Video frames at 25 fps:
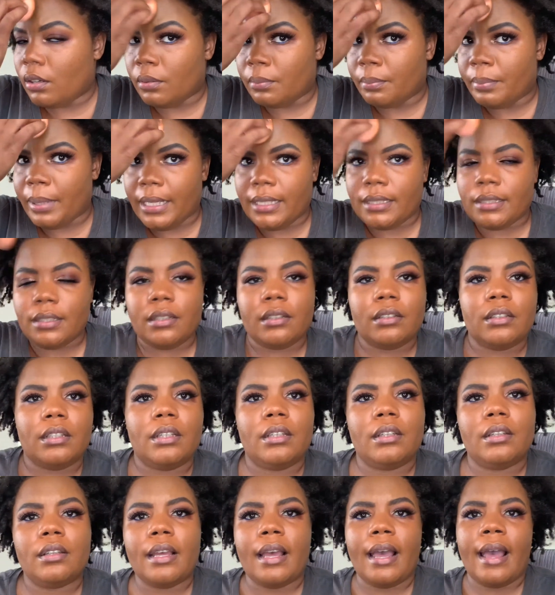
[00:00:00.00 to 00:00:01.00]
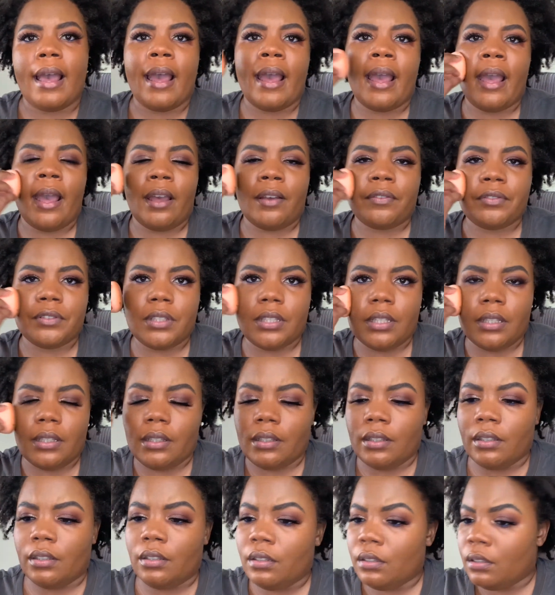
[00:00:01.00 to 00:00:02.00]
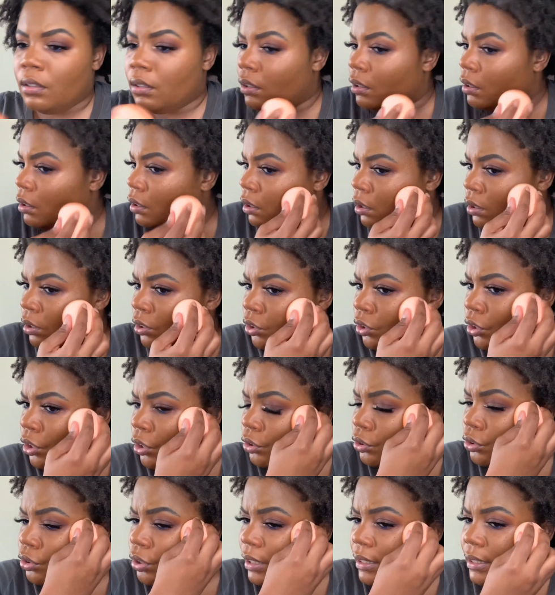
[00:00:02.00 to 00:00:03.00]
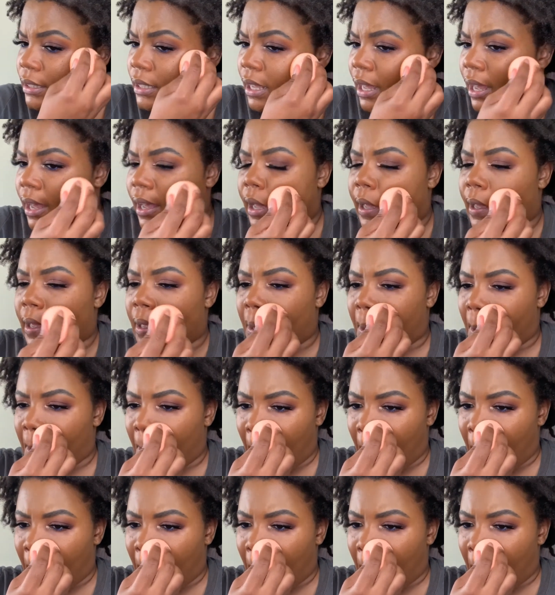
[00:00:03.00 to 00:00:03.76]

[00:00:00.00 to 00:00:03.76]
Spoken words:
Basically, I have to, you know, trust God